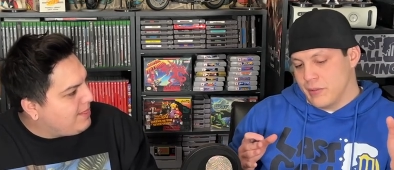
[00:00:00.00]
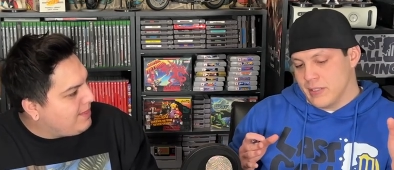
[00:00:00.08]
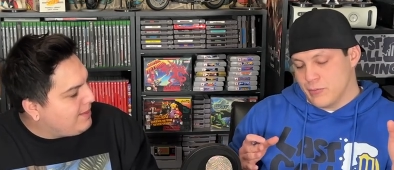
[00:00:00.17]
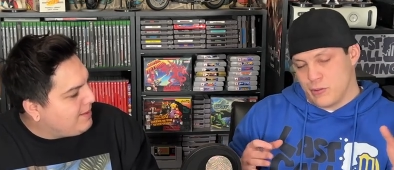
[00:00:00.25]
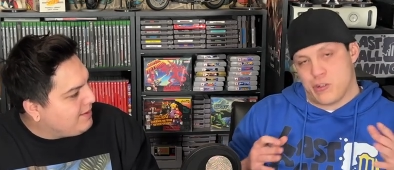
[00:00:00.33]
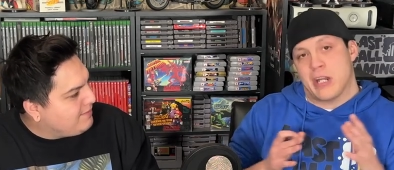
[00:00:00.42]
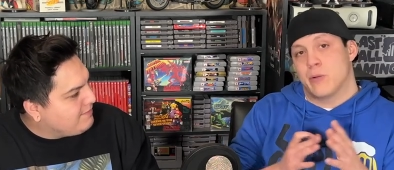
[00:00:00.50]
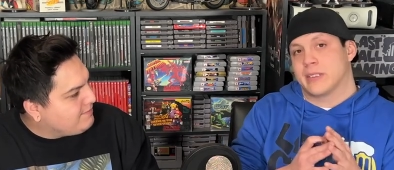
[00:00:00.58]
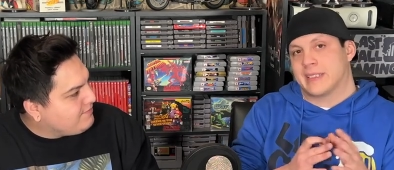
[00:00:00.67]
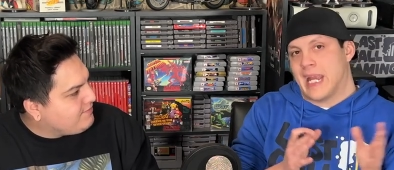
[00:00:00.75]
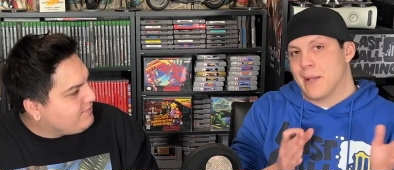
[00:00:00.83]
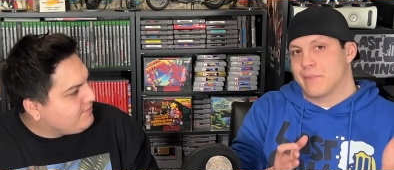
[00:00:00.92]
Speaker 1: the they're trying to
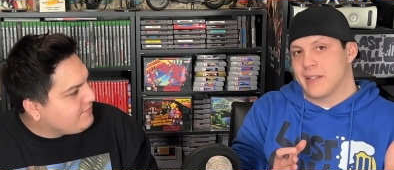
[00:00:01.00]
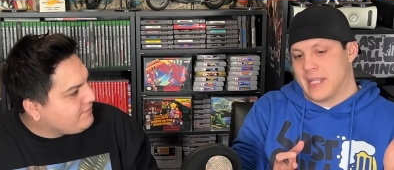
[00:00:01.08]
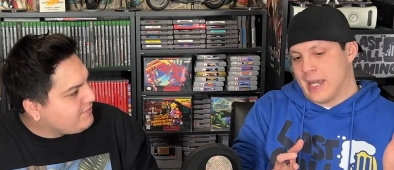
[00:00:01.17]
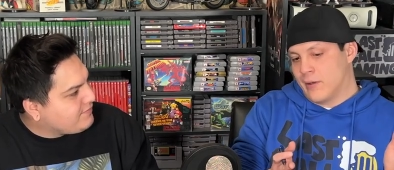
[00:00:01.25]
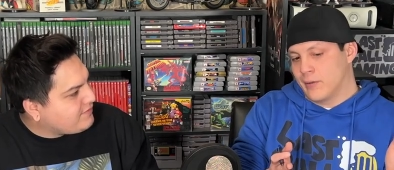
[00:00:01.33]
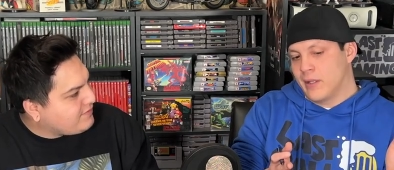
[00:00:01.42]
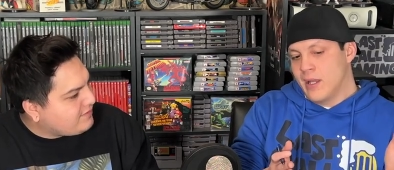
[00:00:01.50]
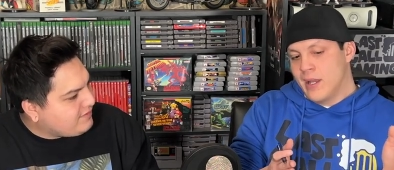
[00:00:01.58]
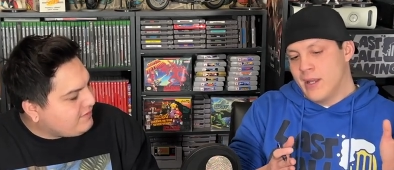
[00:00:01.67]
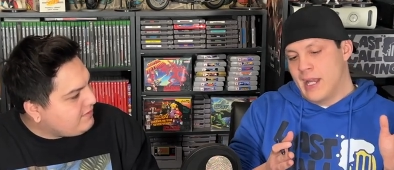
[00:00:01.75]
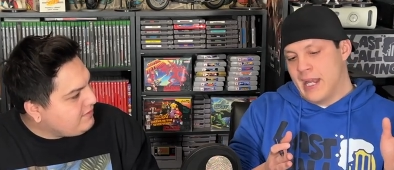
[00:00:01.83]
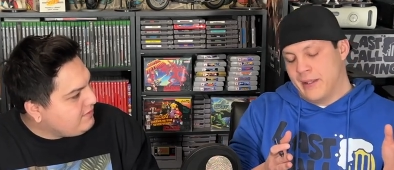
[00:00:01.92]
escape the town,
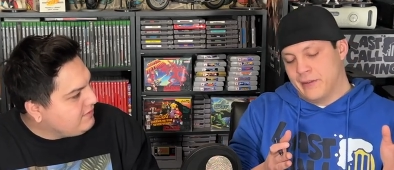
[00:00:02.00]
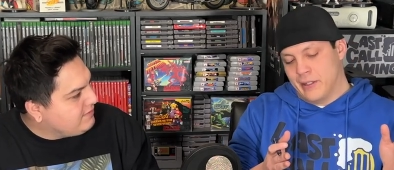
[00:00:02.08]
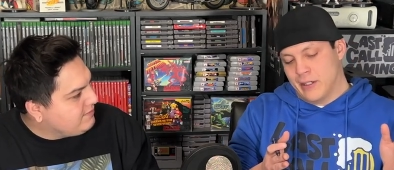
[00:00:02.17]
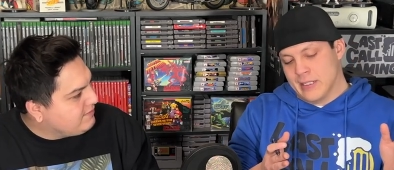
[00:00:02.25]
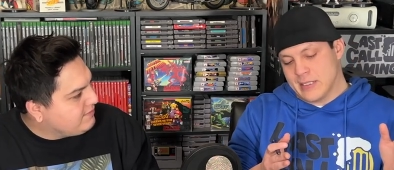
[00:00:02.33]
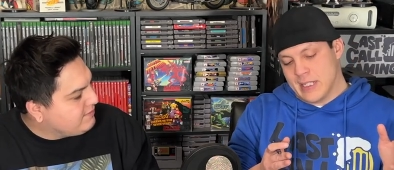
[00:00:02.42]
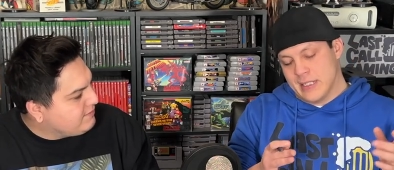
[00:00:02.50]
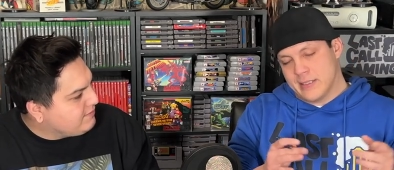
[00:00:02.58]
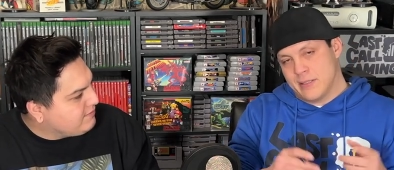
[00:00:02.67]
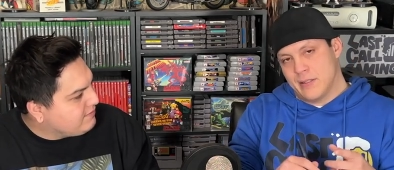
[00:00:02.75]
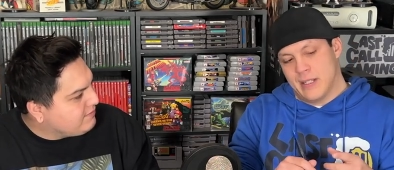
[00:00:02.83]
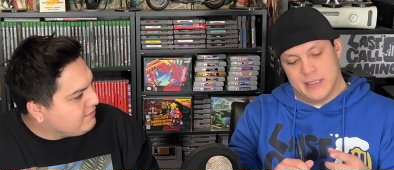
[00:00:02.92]
and there it's
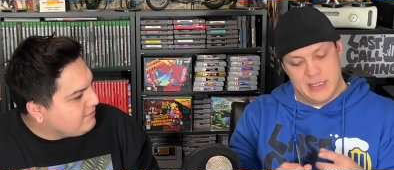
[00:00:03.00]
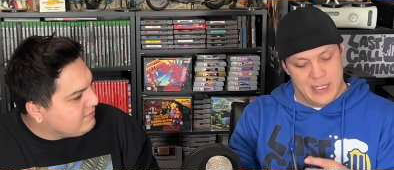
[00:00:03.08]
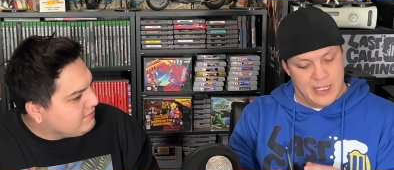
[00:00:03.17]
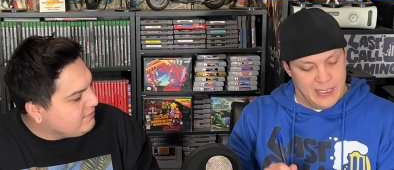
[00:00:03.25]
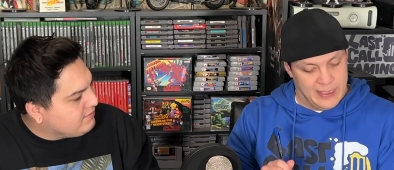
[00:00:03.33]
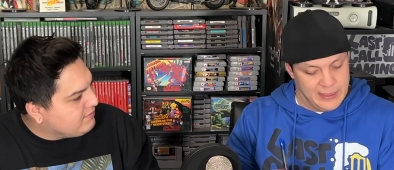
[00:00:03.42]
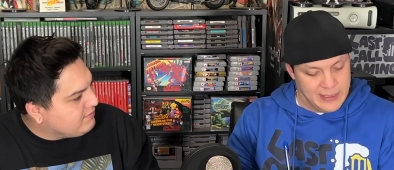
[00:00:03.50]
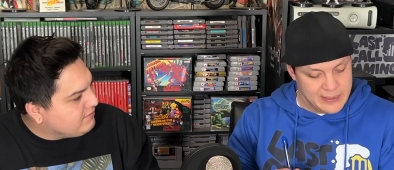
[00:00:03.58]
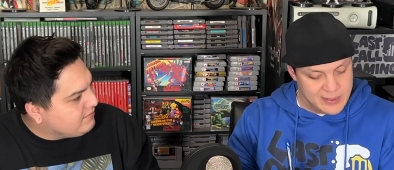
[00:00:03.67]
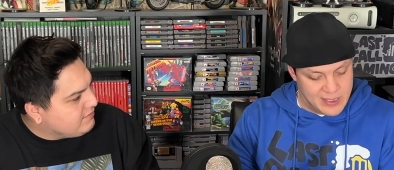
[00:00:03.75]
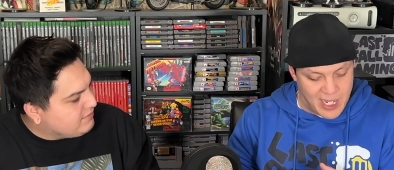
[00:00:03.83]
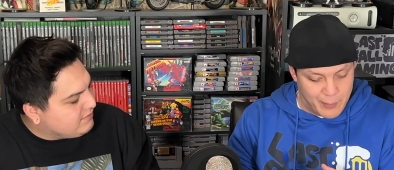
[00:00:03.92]
it's it's uh
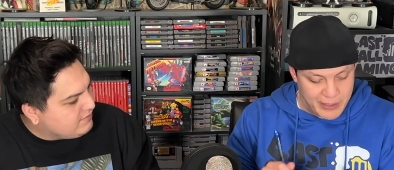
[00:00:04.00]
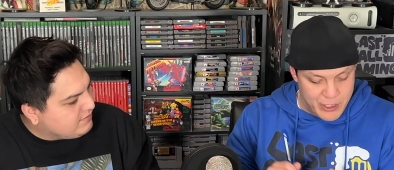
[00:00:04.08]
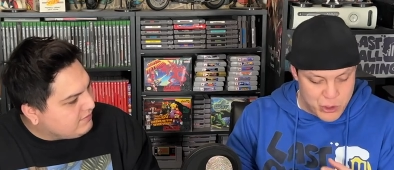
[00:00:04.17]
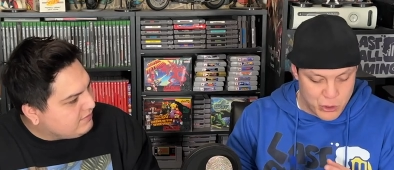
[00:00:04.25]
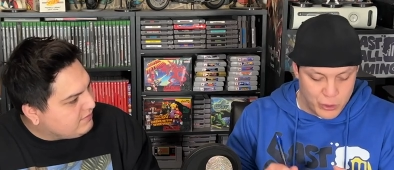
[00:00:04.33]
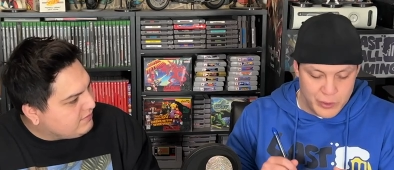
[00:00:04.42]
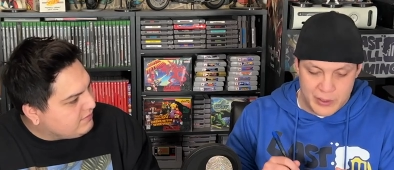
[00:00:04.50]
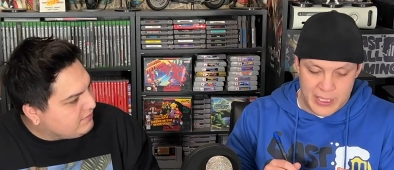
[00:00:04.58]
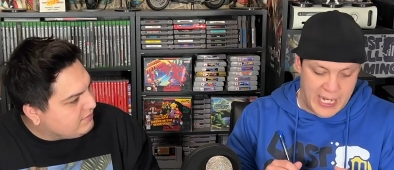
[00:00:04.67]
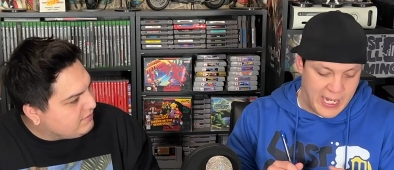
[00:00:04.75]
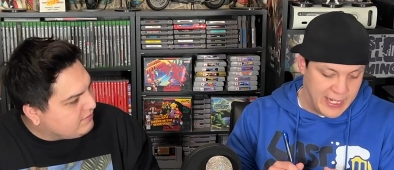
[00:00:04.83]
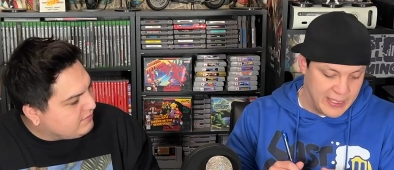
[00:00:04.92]
it's Tommy, Joel,
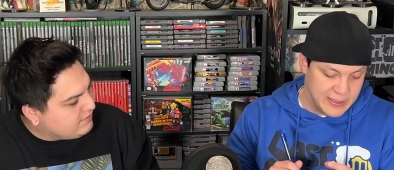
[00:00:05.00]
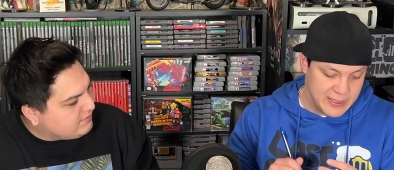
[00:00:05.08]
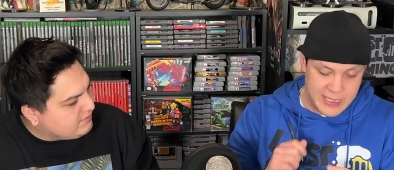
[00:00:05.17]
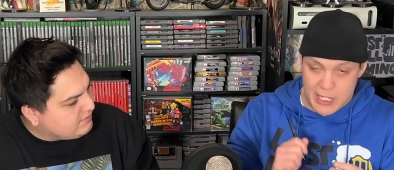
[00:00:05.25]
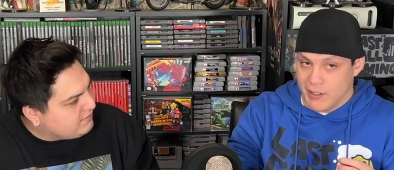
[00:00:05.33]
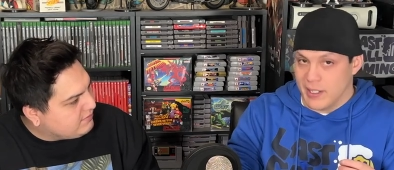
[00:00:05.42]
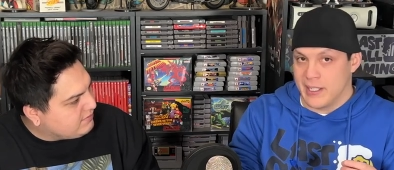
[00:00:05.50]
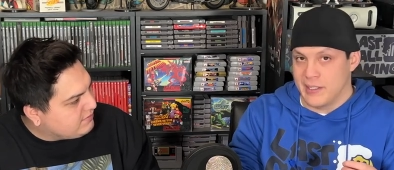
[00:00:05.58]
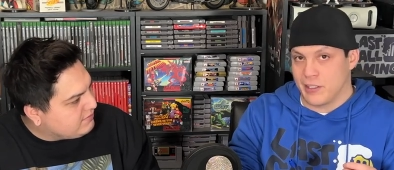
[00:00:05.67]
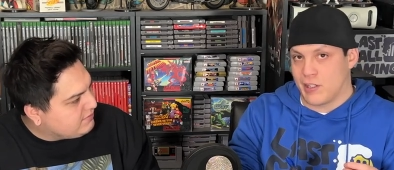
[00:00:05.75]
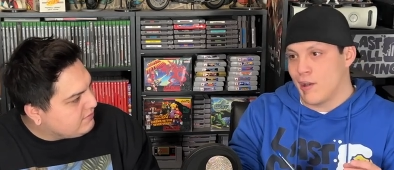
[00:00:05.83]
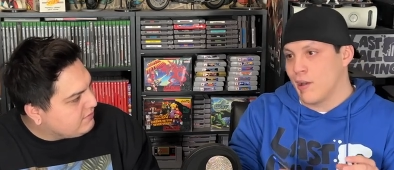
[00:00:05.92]
and Sarah
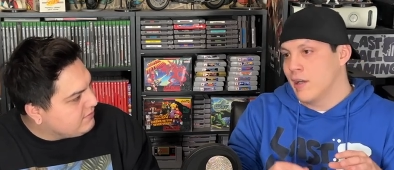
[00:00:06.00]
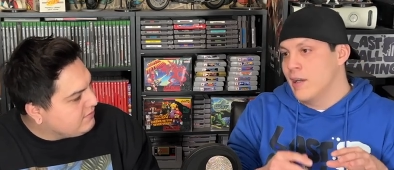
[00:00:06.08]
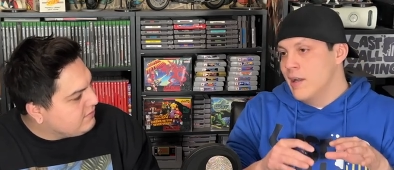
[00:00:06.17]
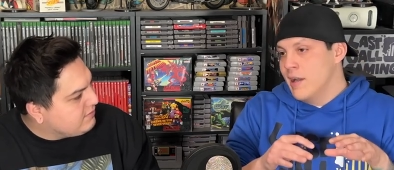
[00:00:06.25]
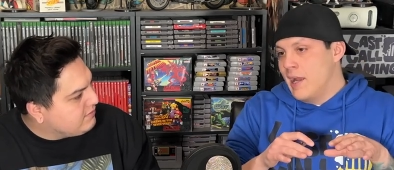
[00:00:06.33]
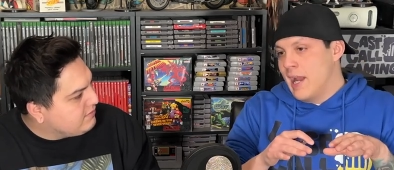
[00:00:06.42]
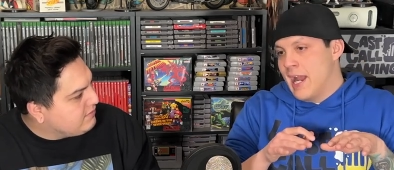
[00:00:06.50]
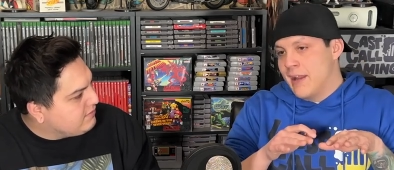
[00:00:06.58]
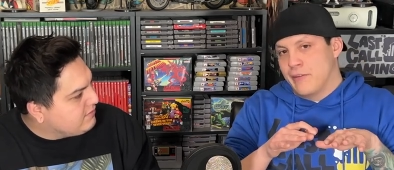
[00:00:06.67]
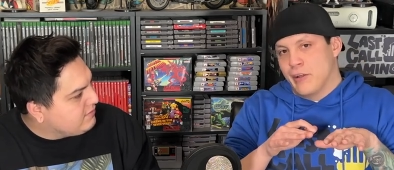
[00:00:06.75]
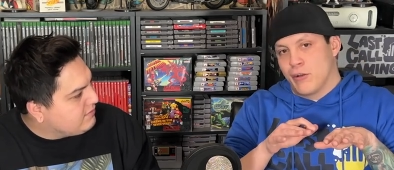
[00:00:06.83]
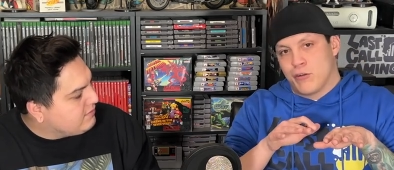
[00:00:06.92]
in the car.
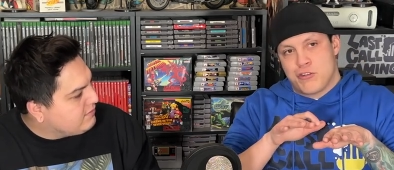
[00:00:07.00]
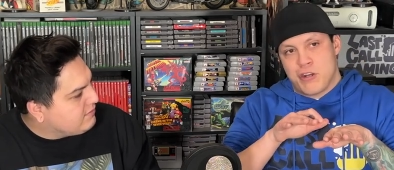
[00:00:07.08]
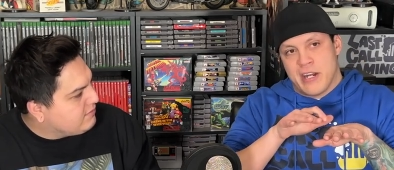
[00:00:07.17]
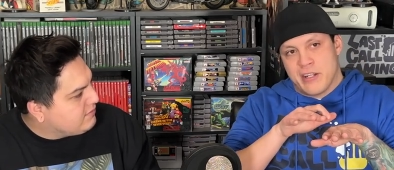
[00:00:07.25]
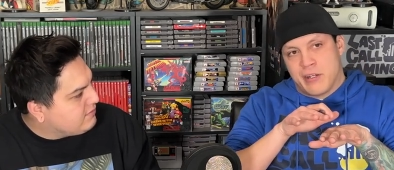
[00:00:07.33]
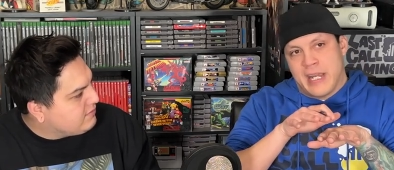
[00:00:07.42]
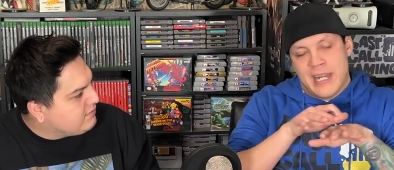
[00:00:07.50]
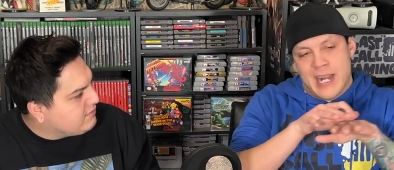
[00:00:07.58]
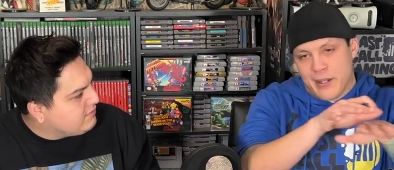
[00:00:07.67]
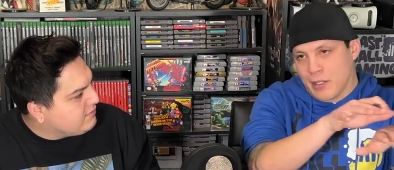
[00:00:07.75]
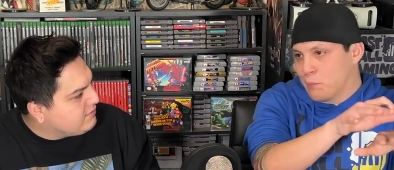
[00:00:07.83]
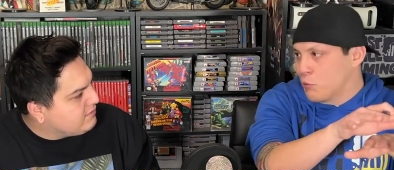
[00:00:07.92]
And they're trying to get
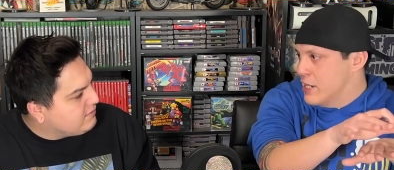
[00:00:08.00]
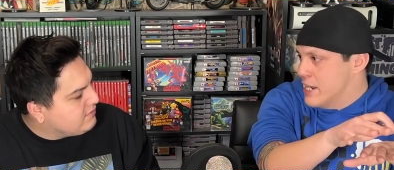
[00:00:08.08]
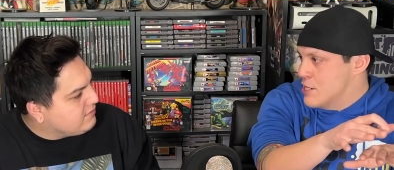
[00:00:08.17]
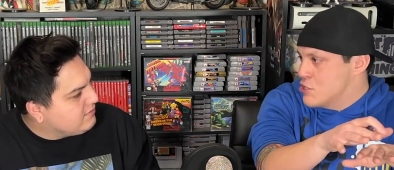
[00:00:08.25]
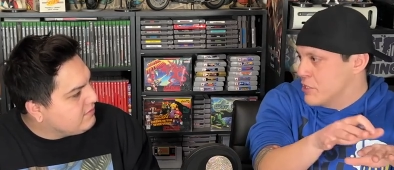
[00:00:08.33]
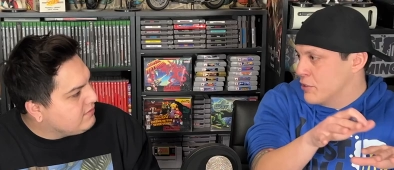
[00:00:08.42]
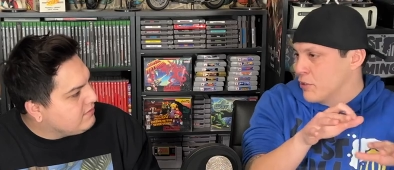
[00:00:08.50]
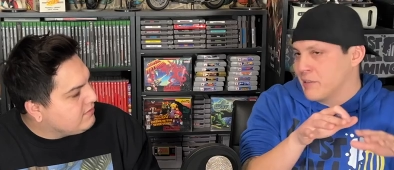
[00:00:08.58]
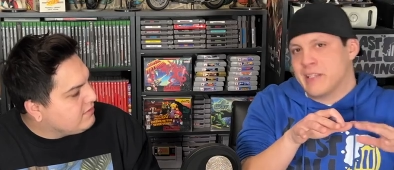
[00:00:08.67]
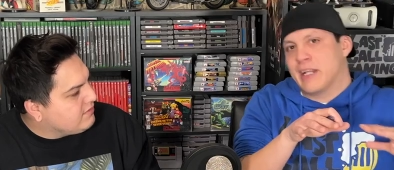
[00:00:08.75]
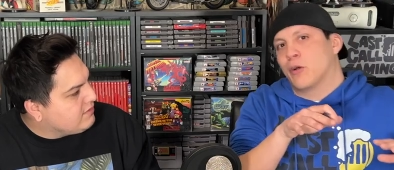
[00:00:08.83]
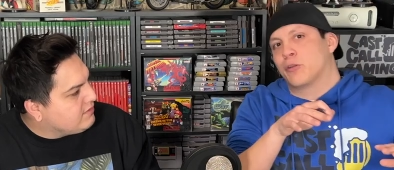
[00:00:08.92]
out of the bridge, and
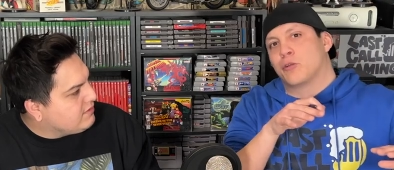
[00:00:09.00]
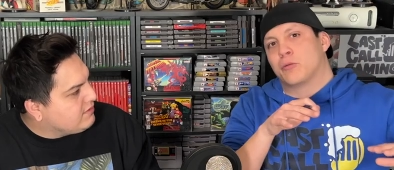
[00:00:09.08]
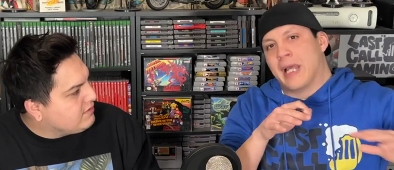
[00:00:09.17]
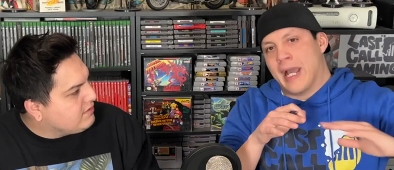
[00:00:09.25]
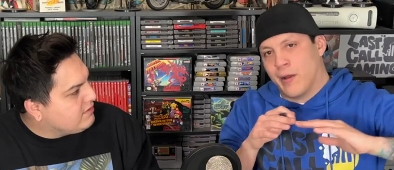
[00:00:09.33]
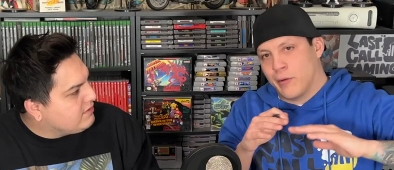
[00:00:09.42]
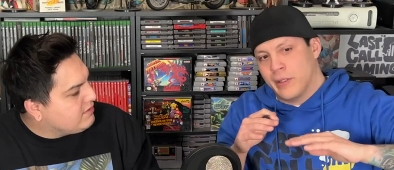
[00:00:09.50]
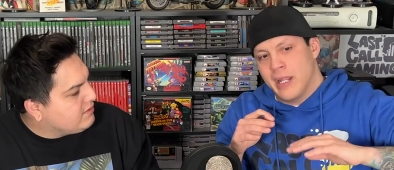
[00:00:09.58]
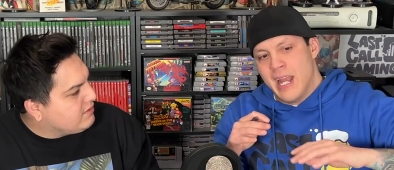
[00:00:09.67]
then they go through town,